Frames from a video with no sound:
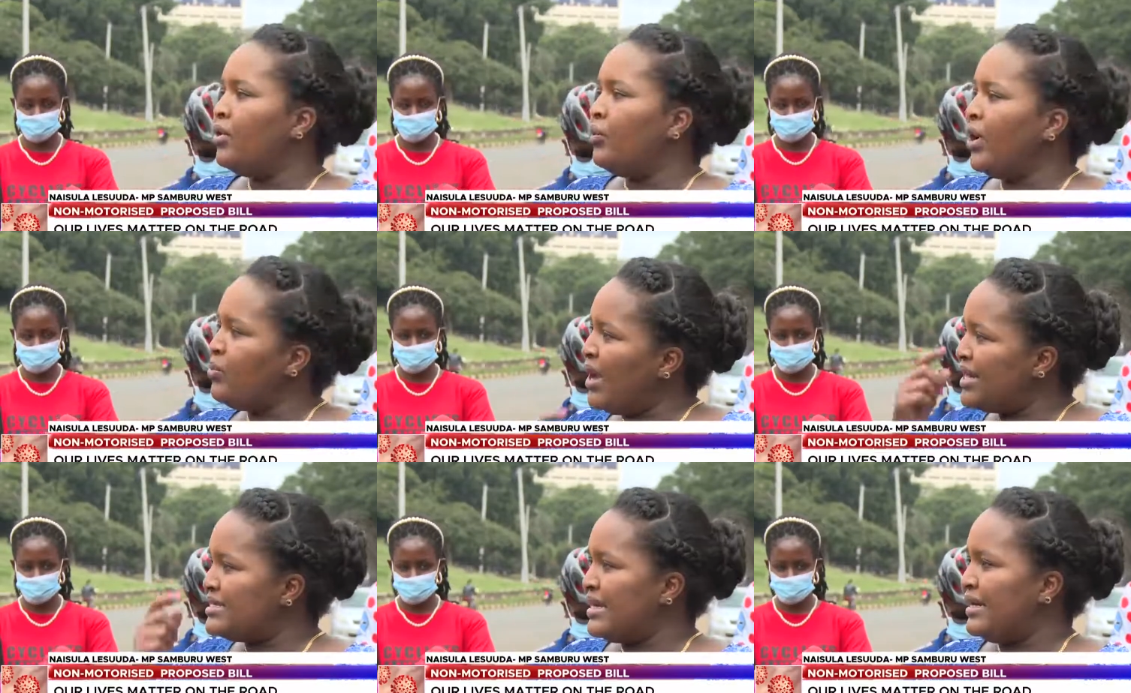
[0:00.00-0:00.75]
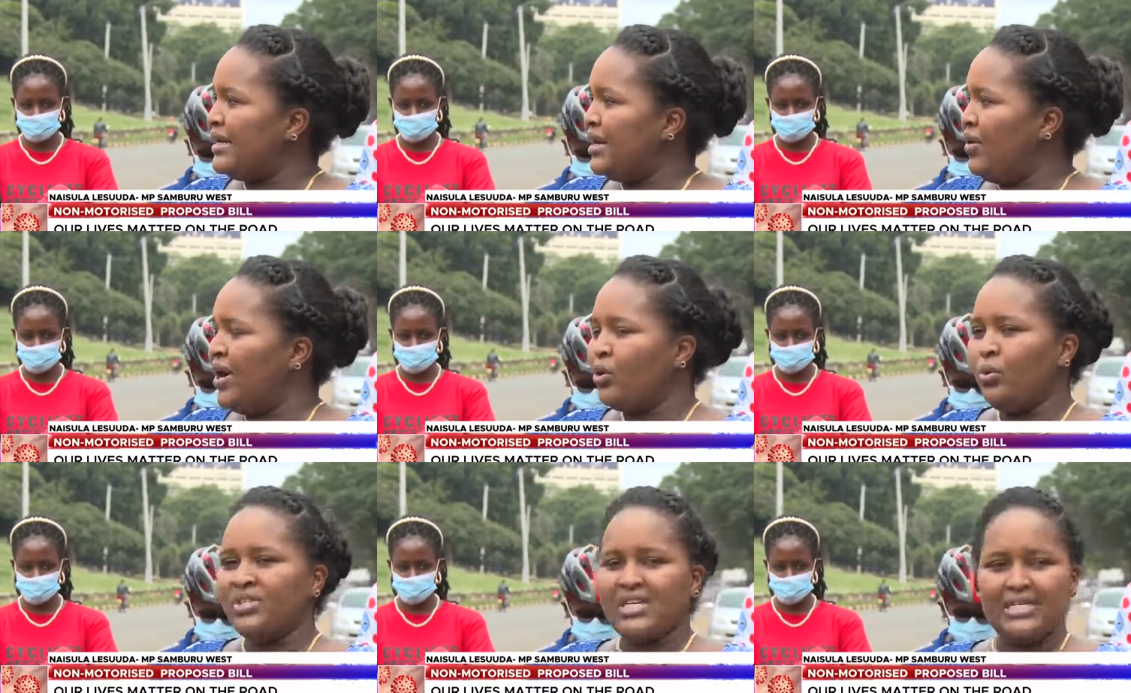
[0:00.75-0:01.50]
Speaker 1: When we are designing our
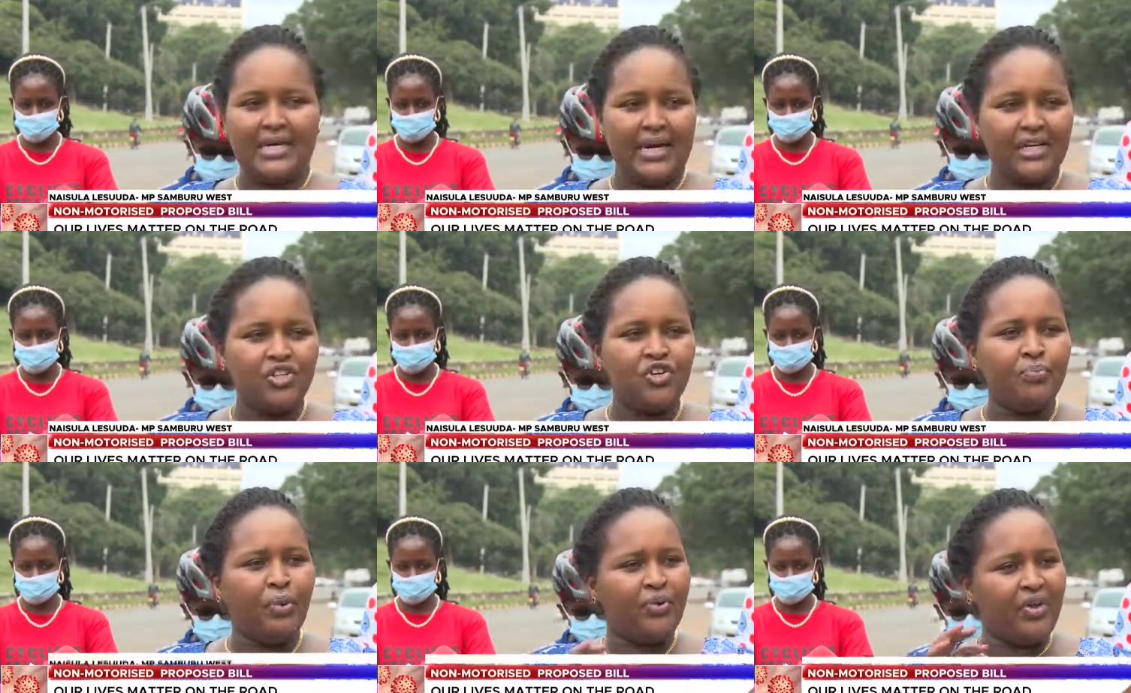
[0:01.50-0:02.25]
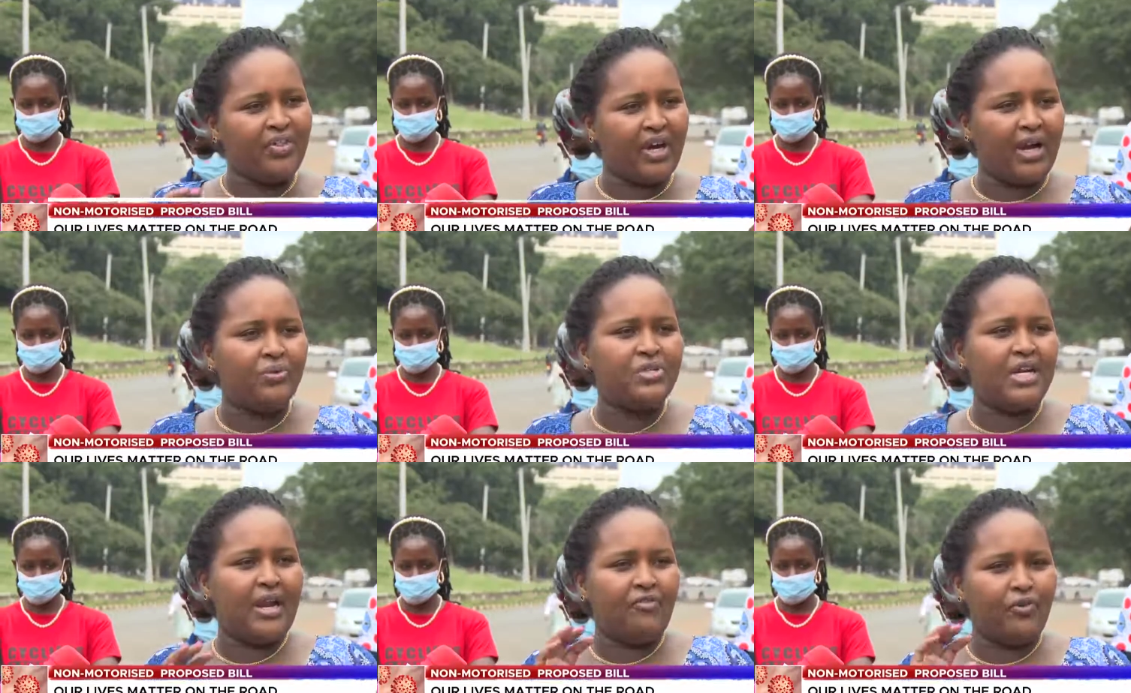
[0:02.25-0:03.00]
roads as a country, both at the
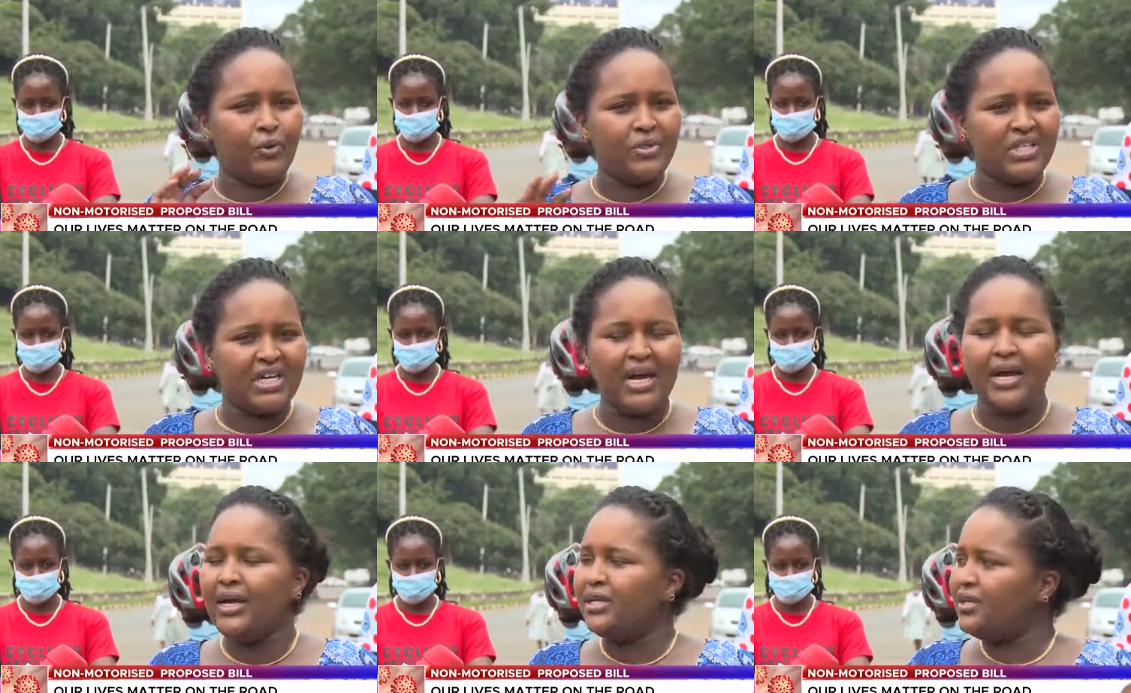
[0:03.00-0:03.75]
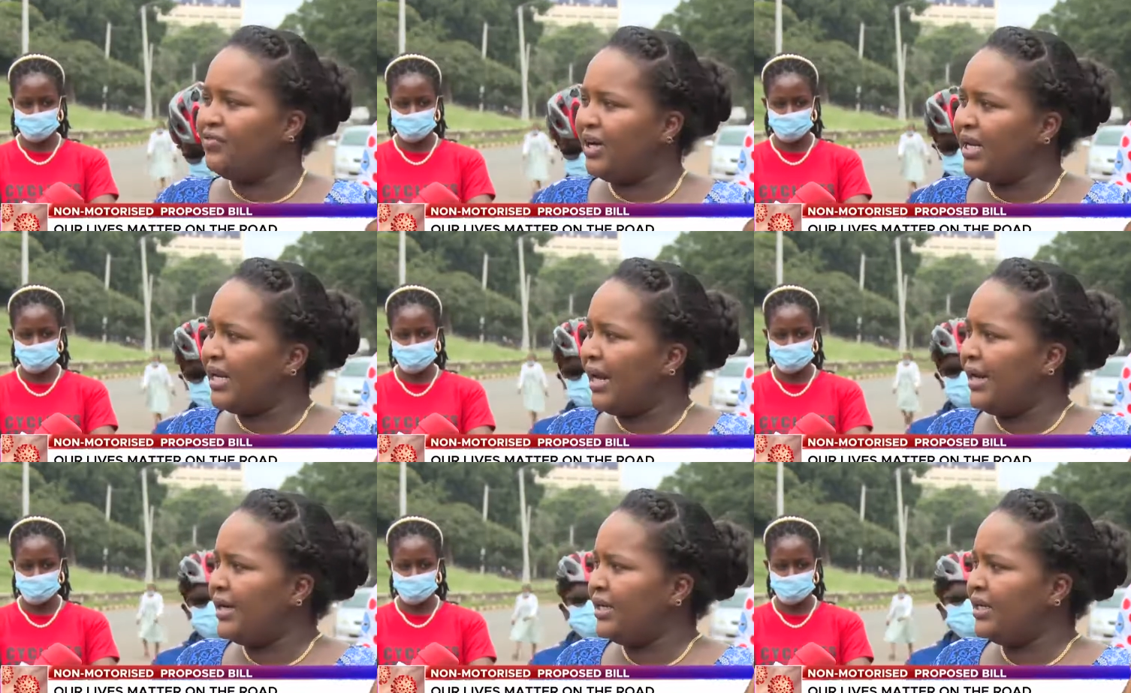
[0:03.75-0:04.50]
county levels and, and even
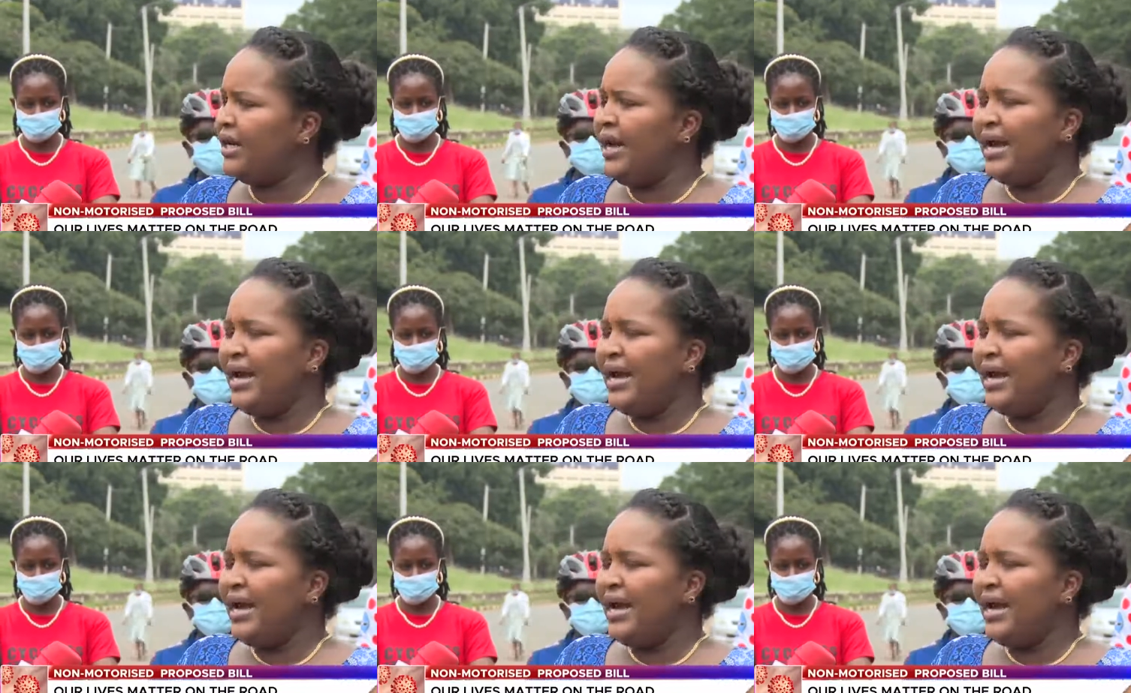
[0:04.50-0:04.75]
here, in,